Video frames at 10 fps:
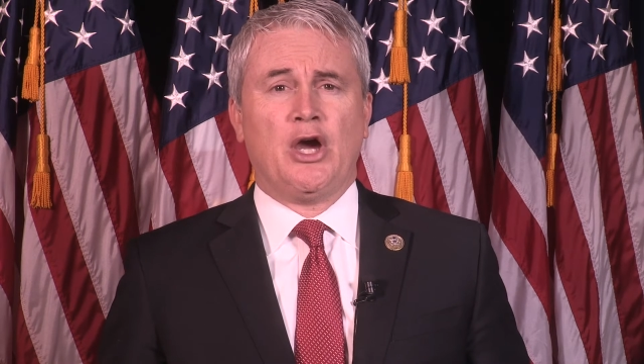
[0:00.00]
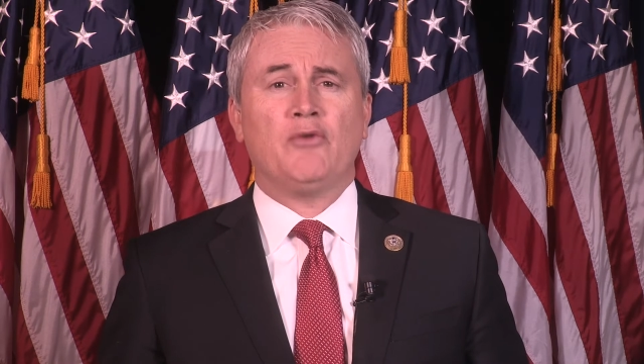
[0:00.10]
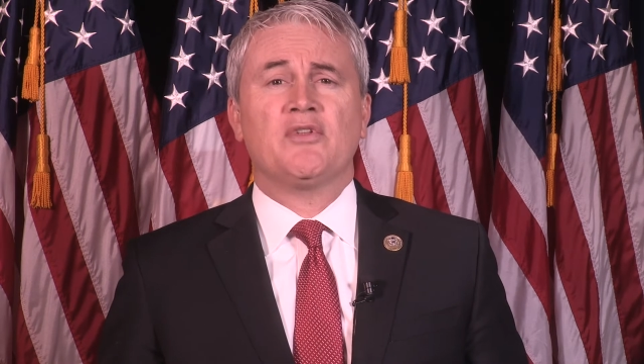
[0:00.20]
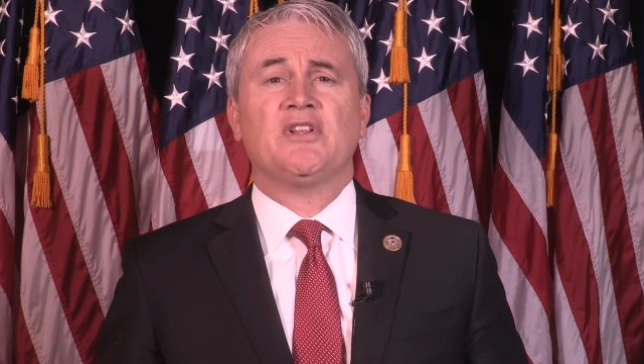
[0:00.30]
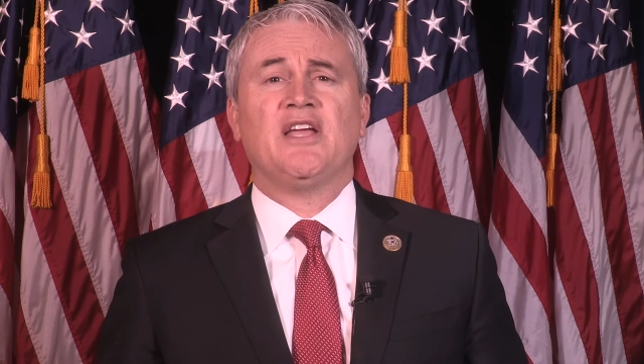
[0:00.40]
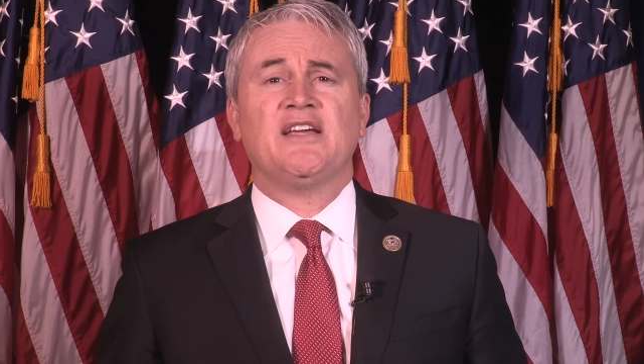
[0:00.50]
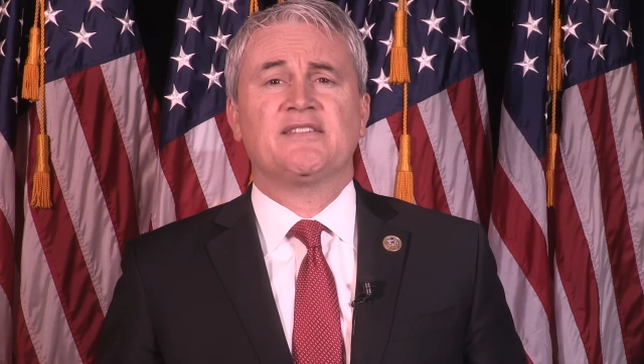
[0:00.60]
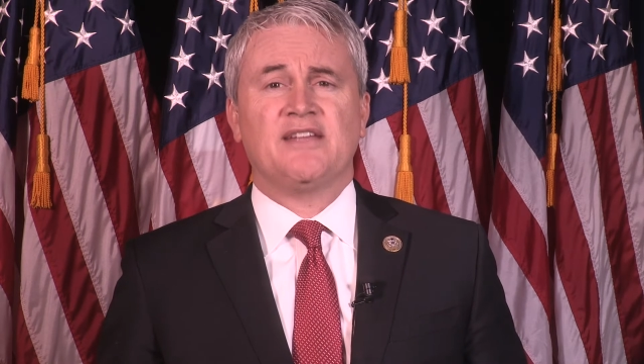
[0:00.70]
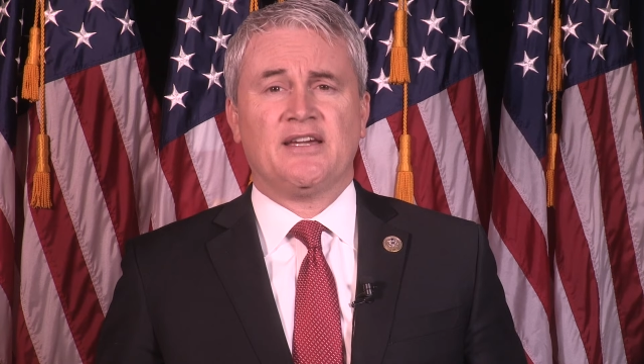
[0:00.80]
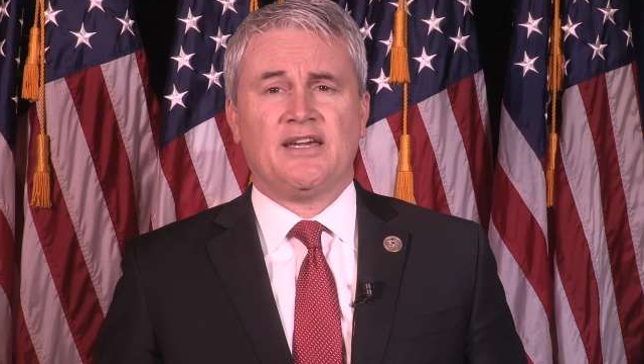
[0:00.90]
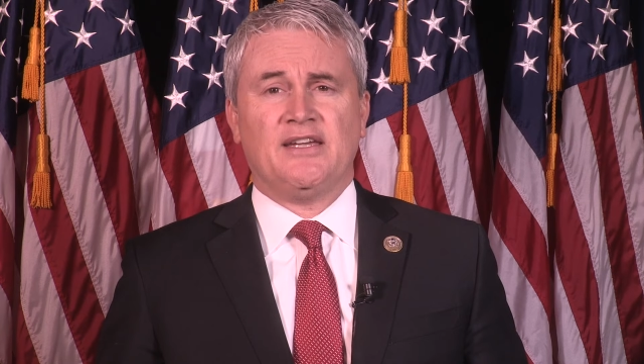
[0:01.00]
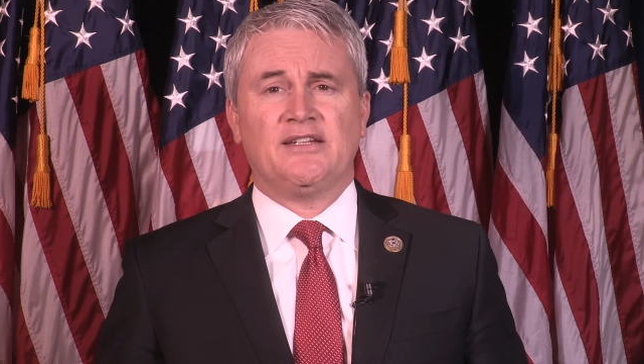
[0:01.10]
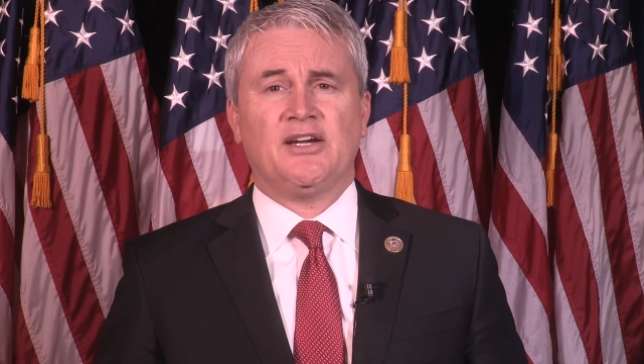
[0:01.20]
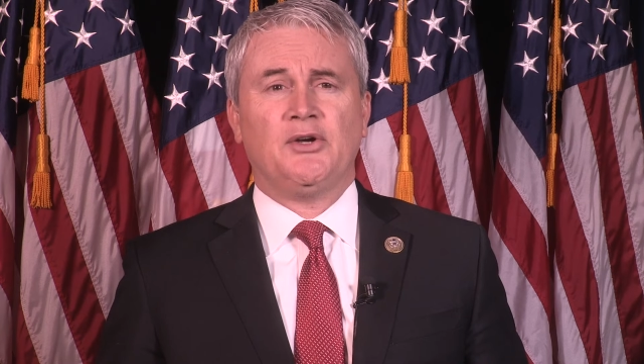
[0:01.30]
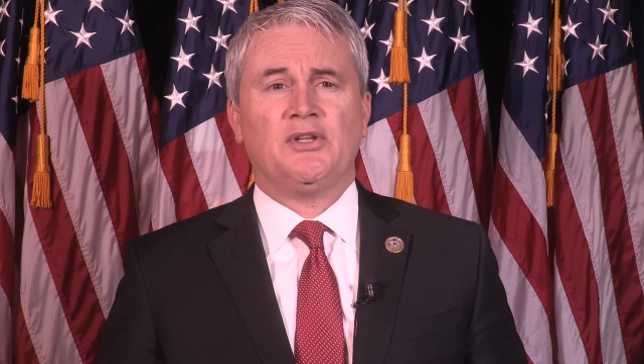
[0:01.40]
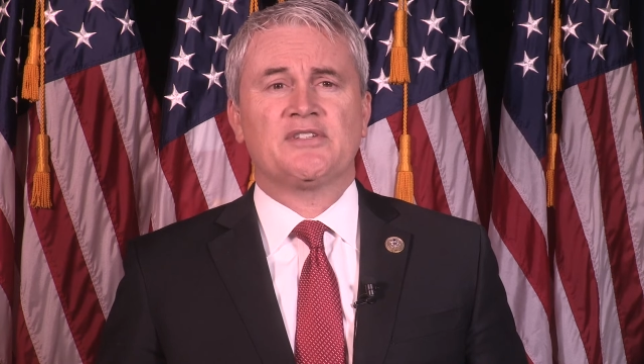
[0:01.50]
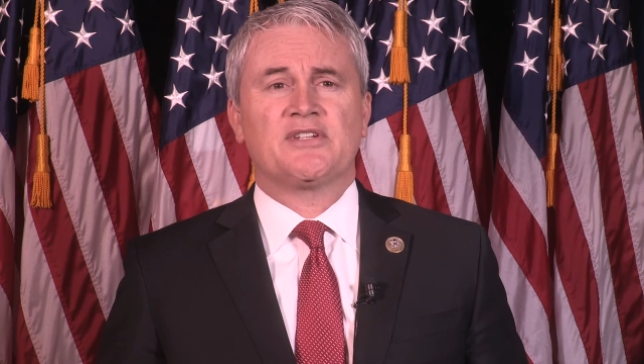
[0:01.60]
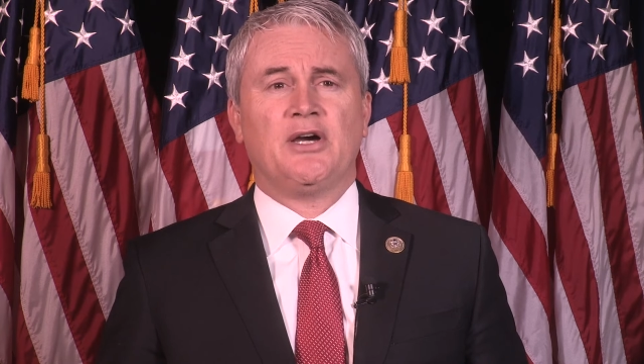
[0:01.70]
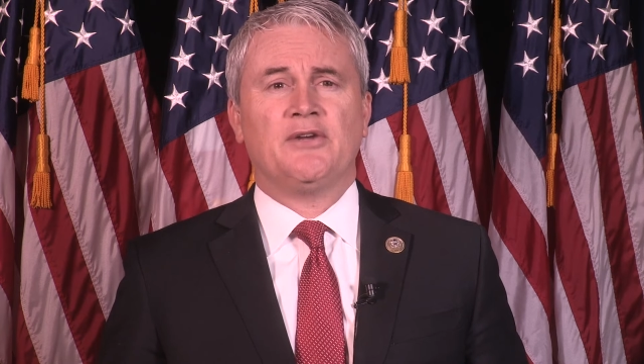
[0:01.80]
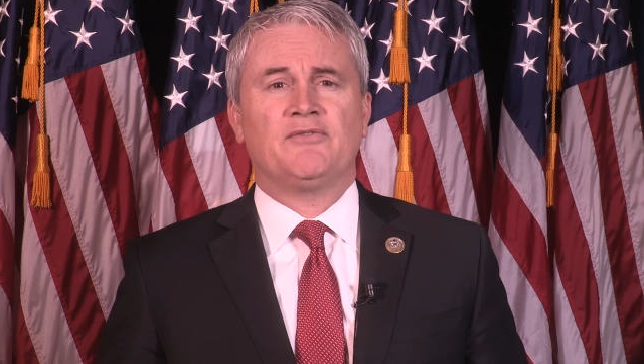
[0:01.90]
Over the last decade, coal
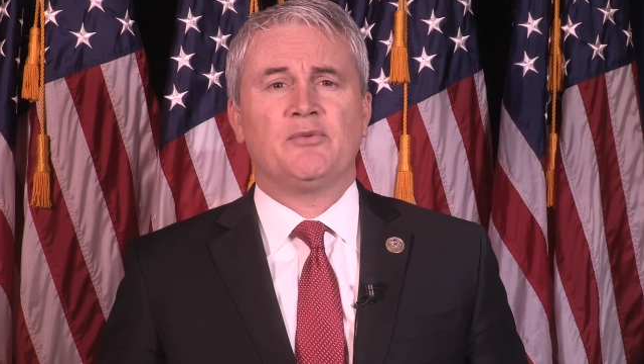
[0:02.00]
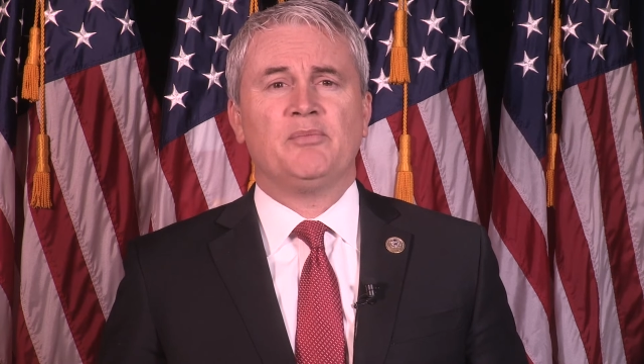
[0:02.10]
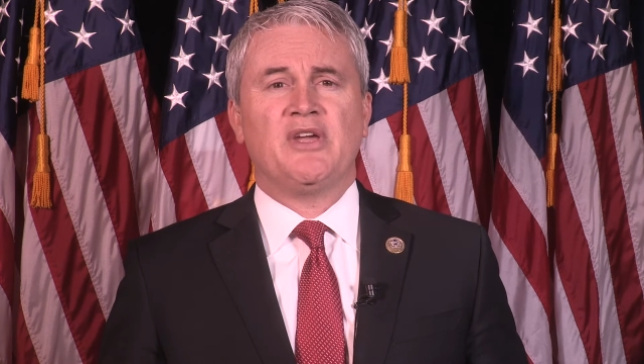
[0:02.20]
has gone from